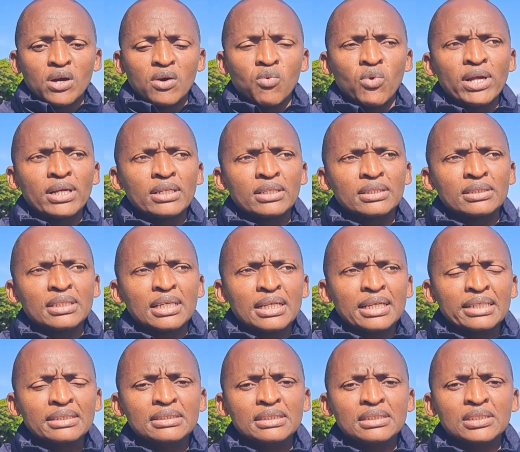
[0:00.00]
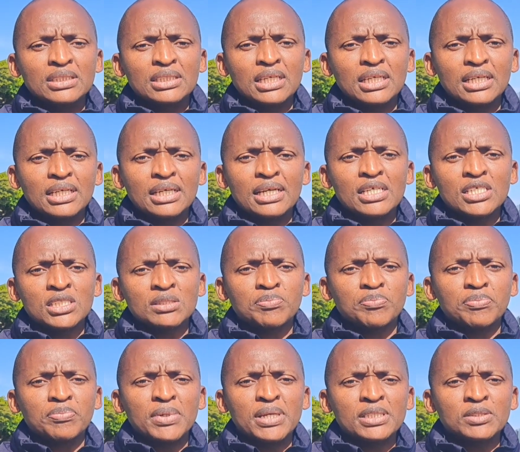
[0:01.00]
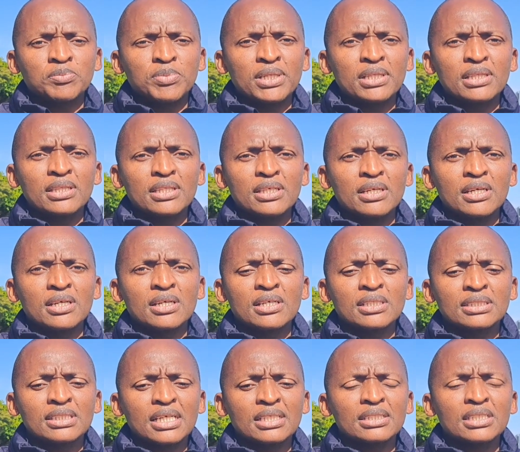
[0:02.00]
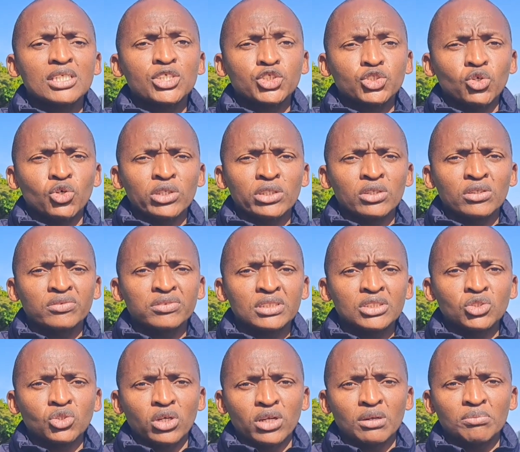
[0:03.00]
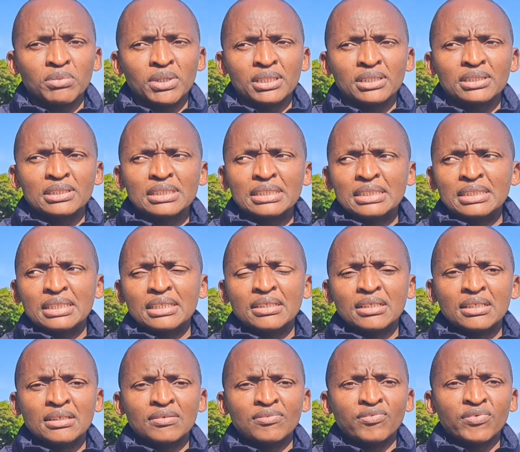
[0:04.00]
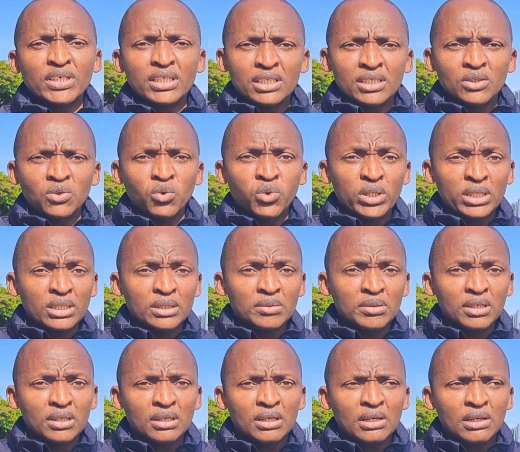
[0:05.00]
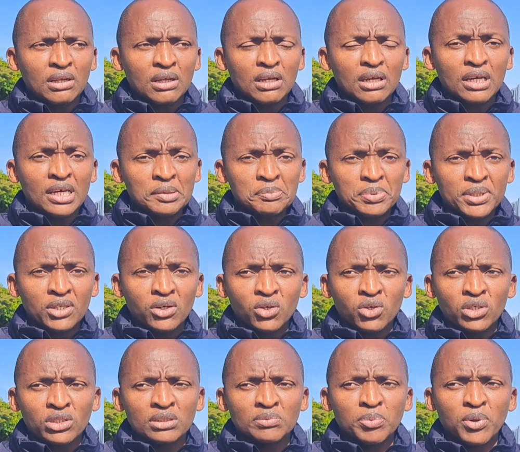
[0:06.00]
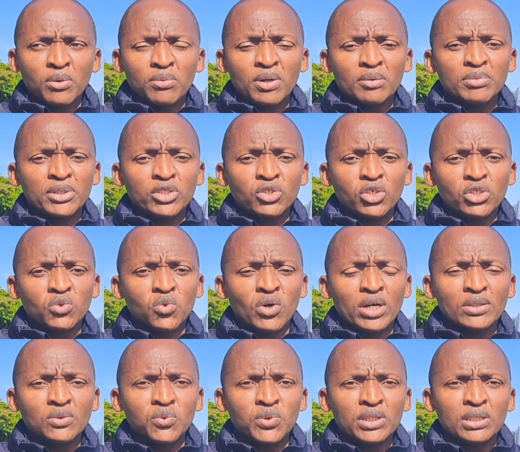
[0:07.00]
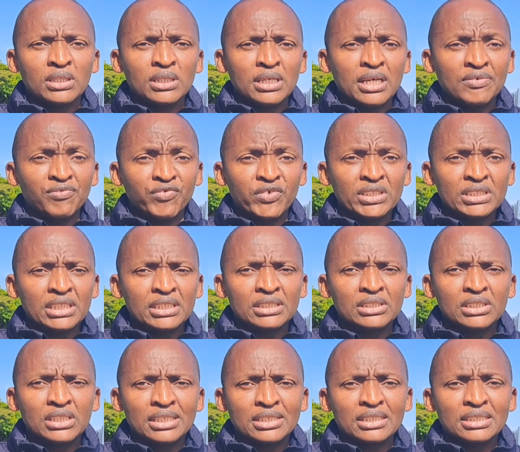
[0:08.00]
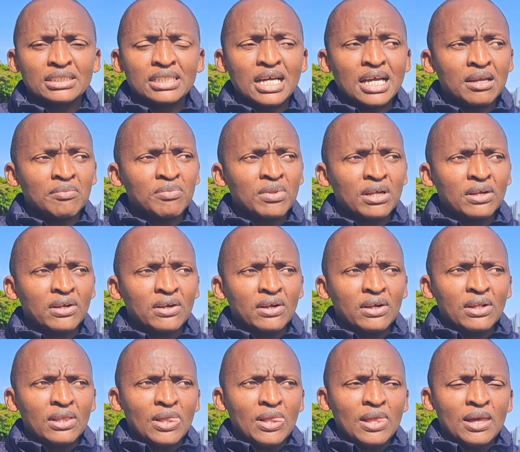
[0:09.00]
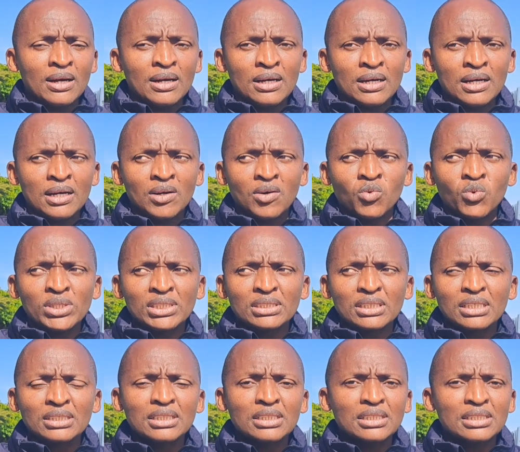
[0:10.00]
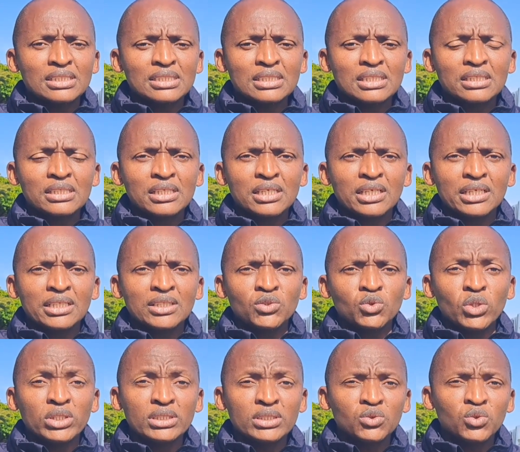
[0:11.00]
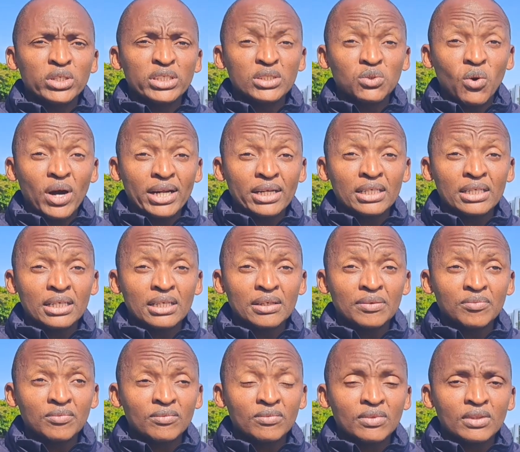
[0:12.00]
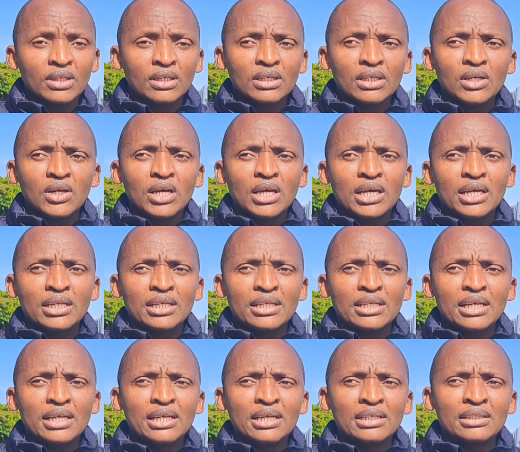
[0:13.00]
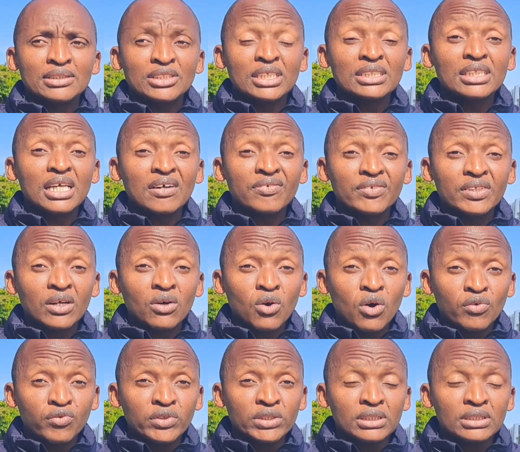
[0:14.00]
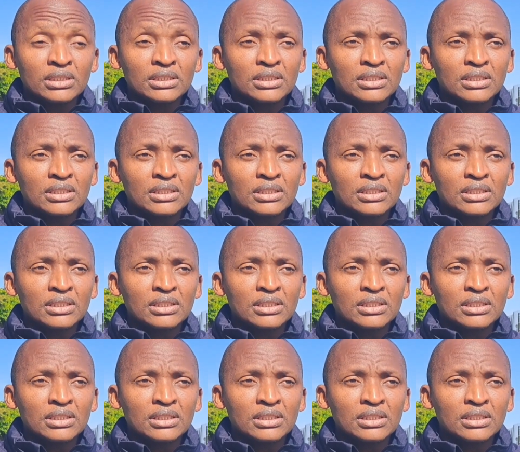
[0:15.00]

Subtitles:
Well, the ladies has been the success story of this tournament in a very quick period, probably not what we envisaged at the time. We started this thing in 2021, and just after COVID